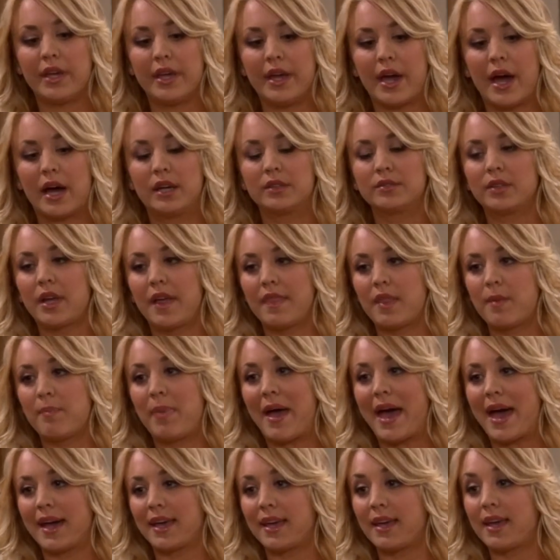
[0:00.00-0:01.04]
yeah, and the
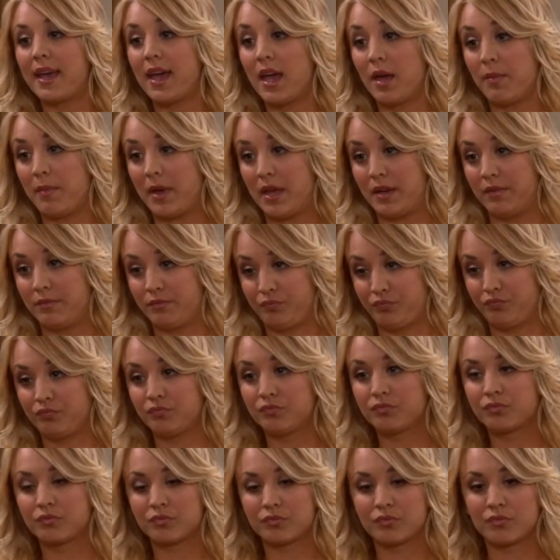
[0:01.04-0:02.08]
bag it came
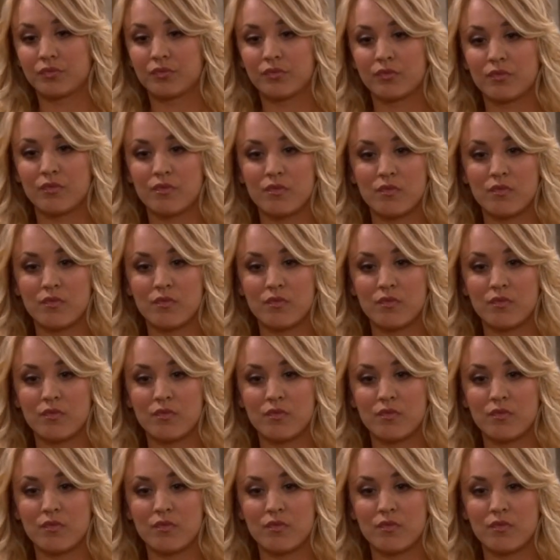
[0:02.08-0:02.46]
in.